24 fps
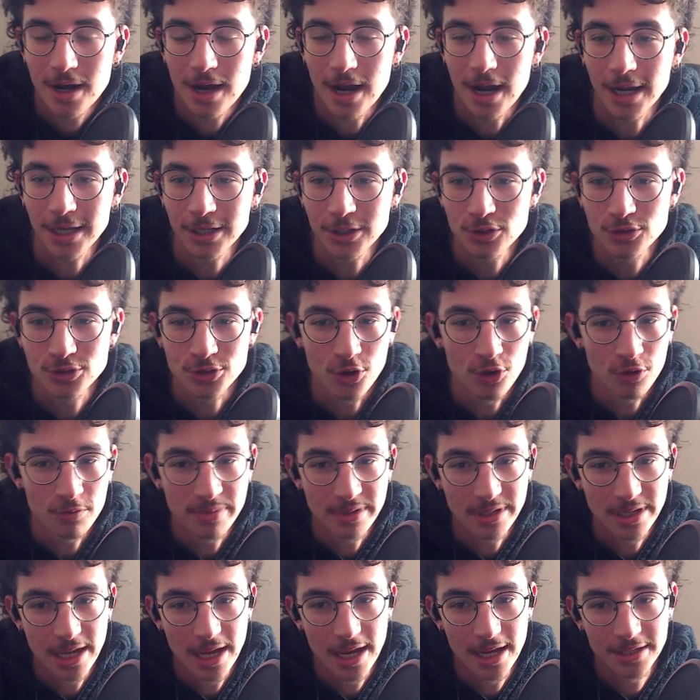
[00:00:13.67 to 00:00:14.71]
I use
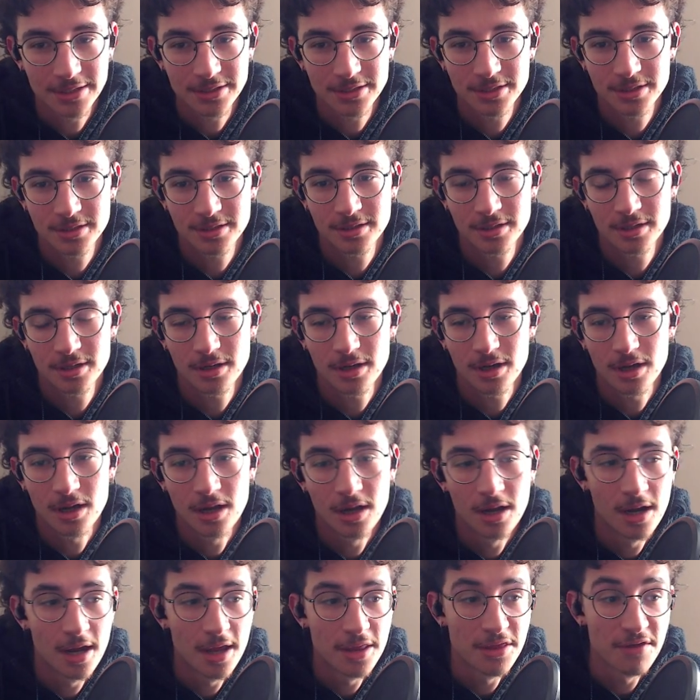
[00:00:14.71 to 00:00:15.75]
OBS
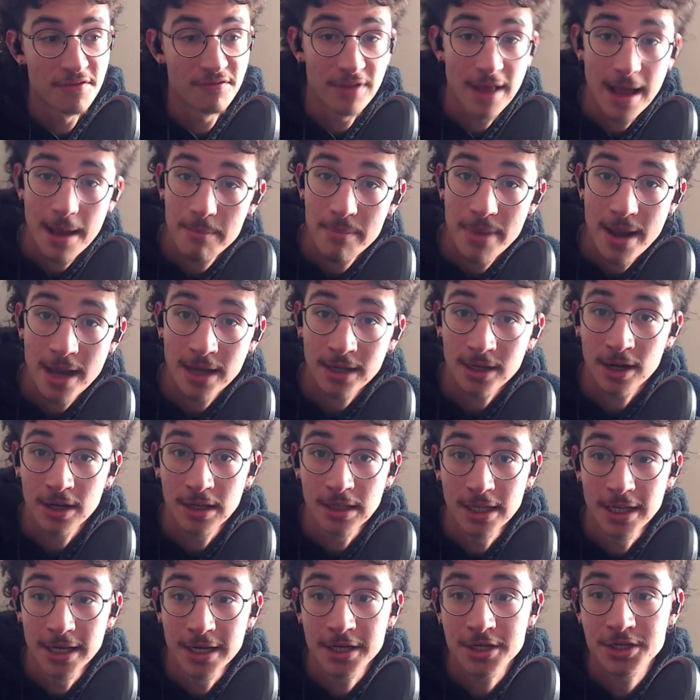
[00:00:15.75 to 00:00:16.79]
on the Flatpak on
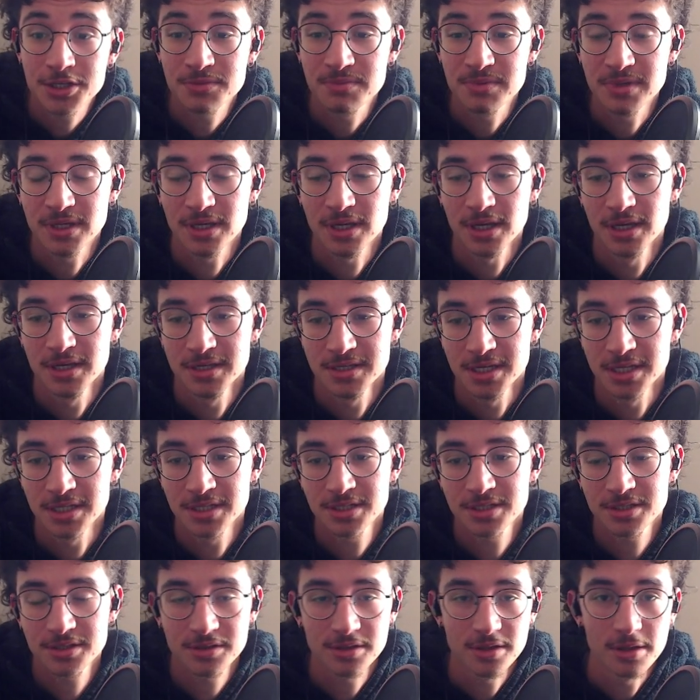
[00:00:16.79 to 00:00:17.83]
Linux because
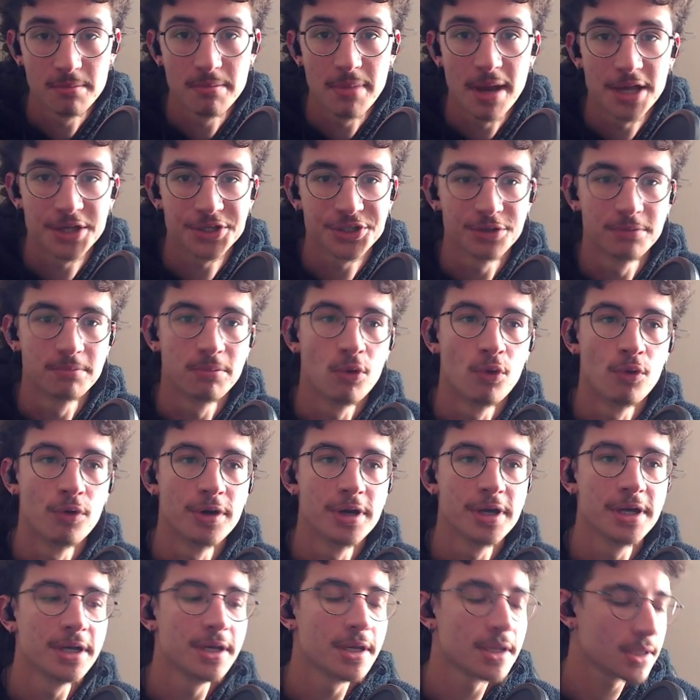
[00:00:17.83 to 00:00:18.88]
it's the best
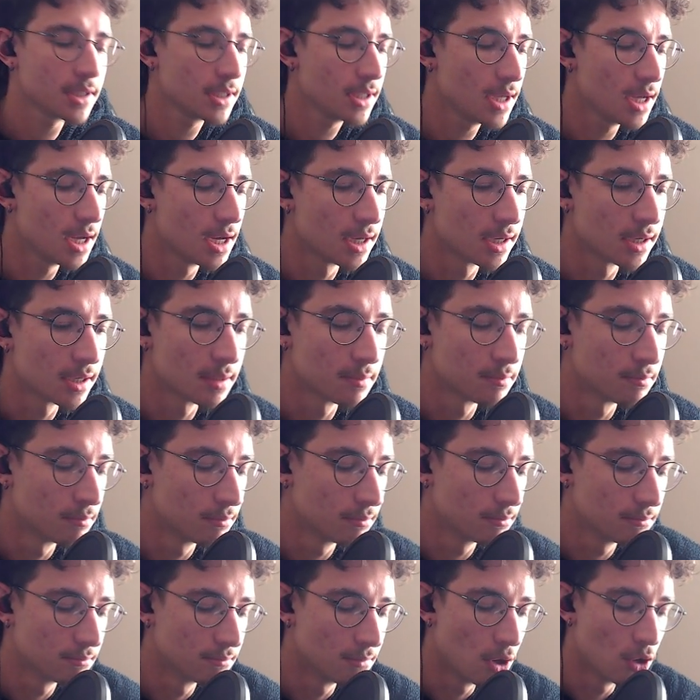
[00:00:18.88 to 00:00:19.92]
supported. Um,
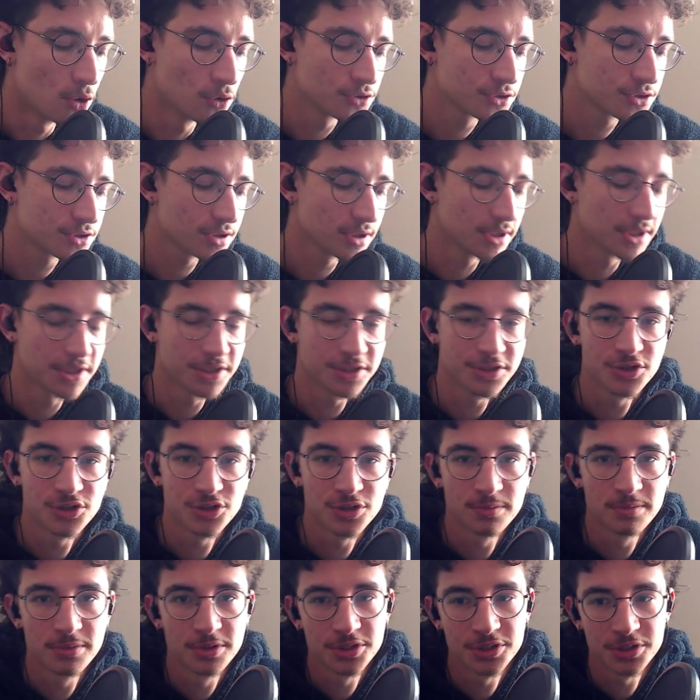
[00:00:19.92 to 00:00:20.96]
most Linux
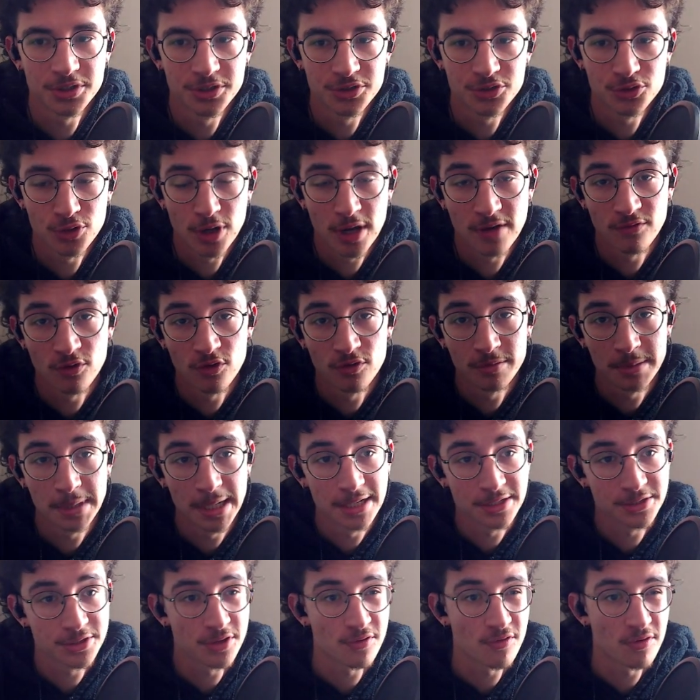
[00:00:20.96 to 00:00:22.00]
distributions who have
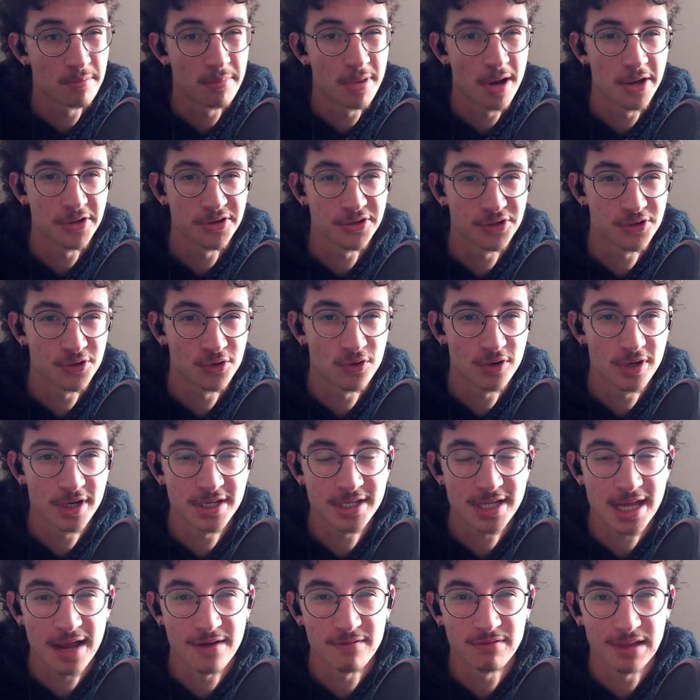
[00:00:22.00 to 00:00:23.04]
OBS in the repositories
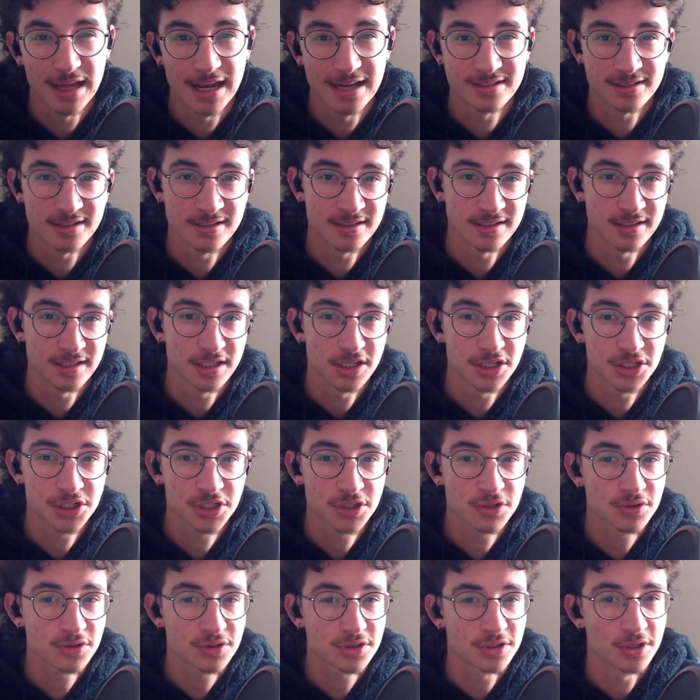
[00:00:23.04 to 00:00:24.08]
have licensing
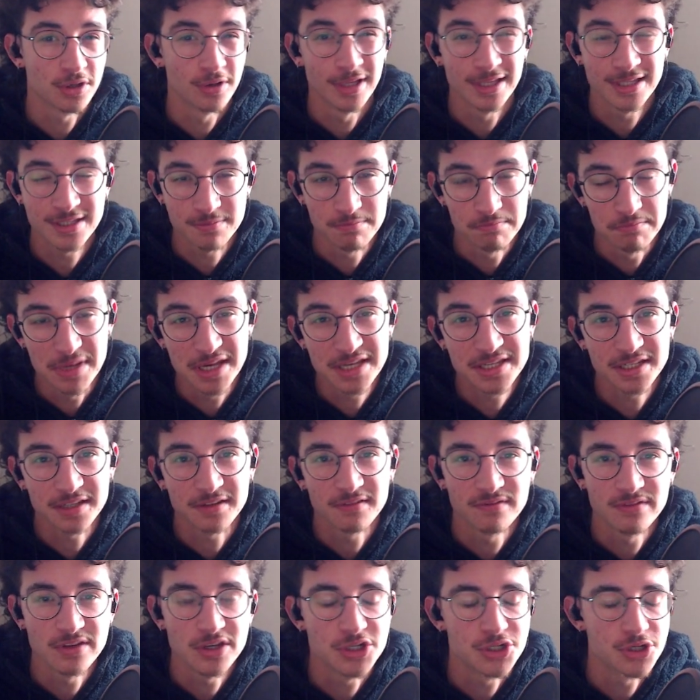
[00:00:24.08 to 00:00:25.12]
issues, so it's missing
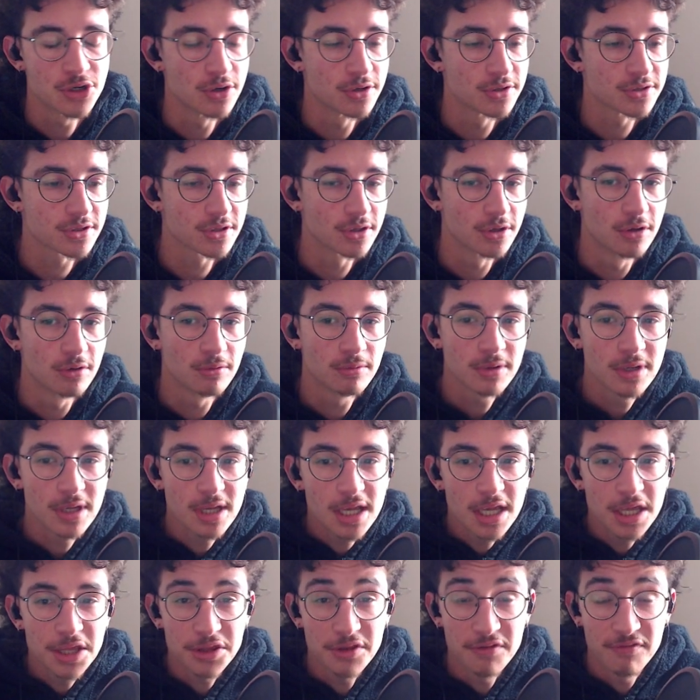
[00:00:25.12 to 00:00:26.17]
features. So
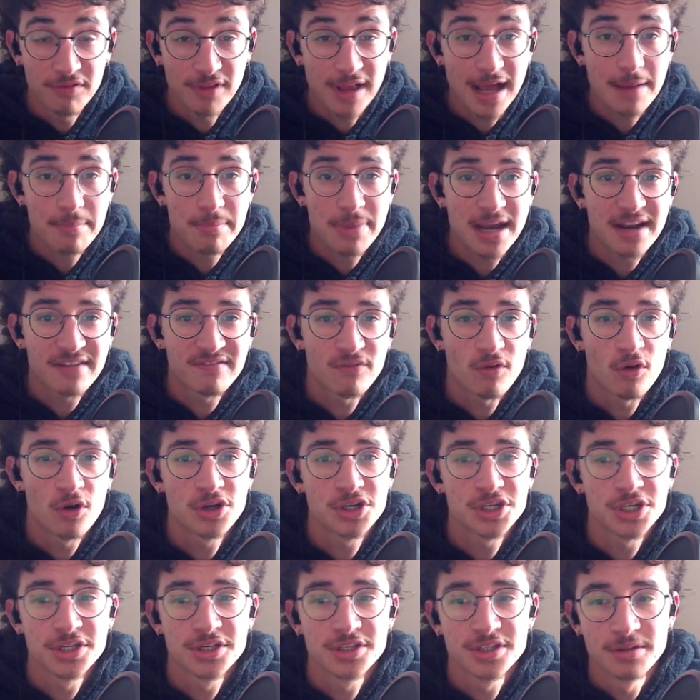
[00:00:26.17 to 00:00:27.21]
the Flatpak
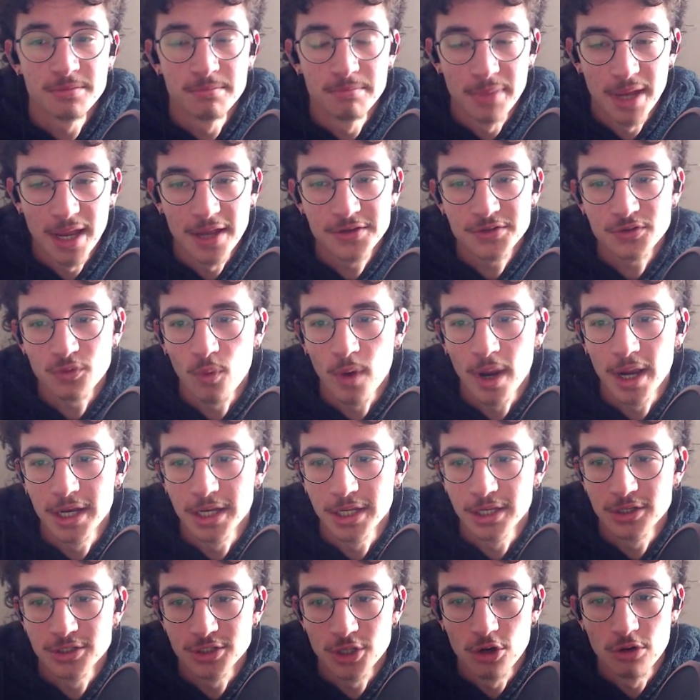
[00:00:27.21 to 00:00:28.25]
version is the best way to
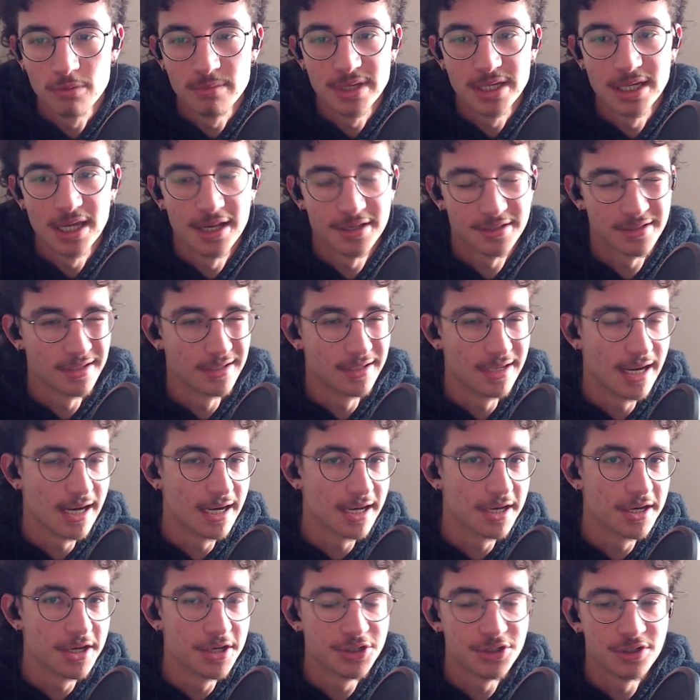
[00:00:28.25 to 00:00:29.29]
use OBS on any
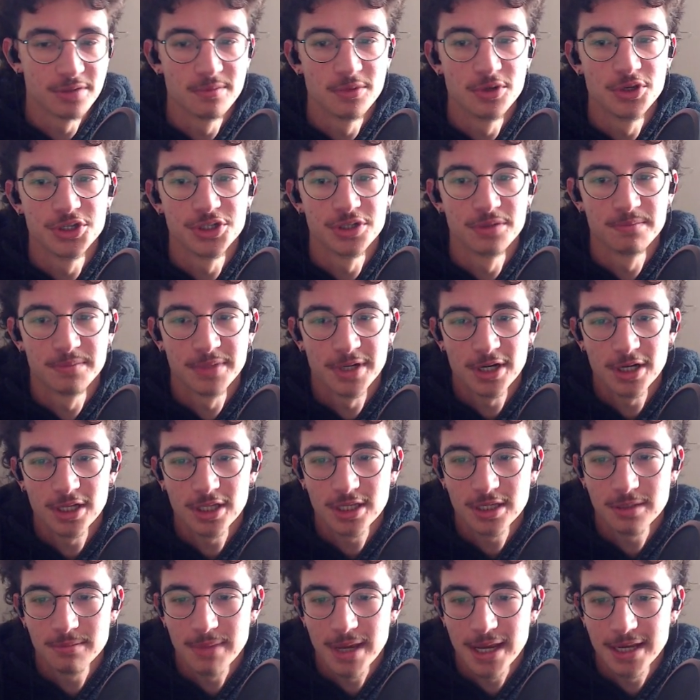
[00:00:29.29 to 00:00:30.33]
distribution
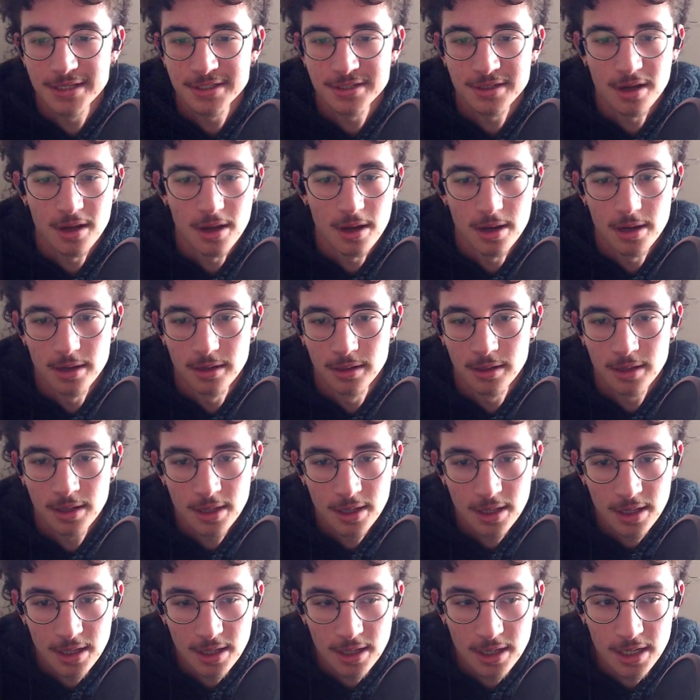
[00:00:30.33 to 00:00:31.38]
purely based on
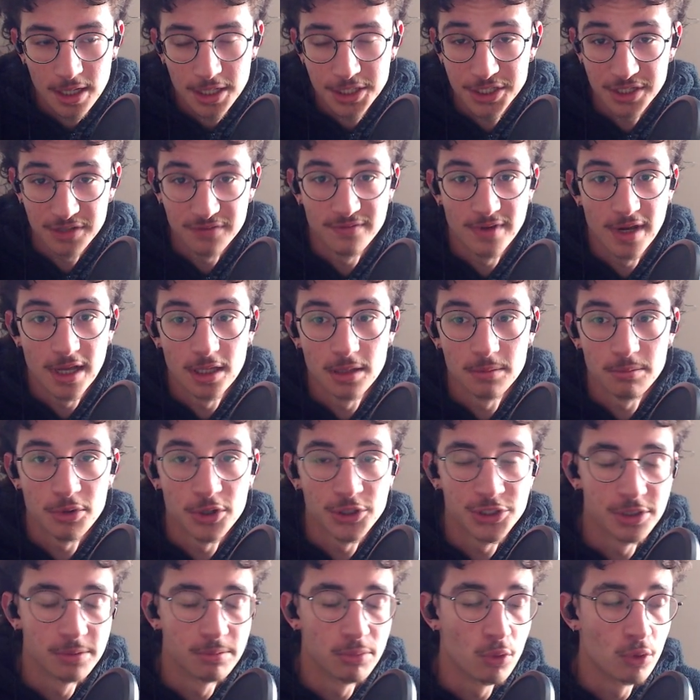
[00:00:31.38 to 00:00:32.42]
developer
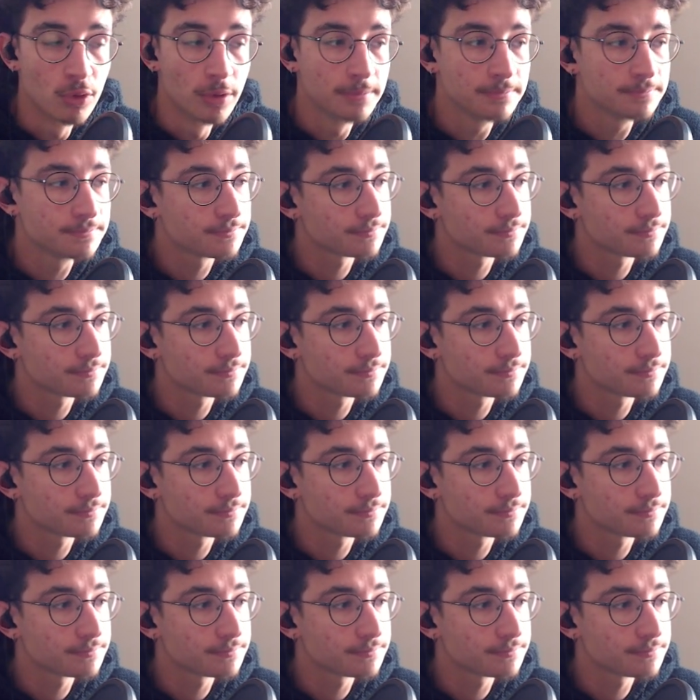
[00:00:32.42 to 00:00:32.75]
support.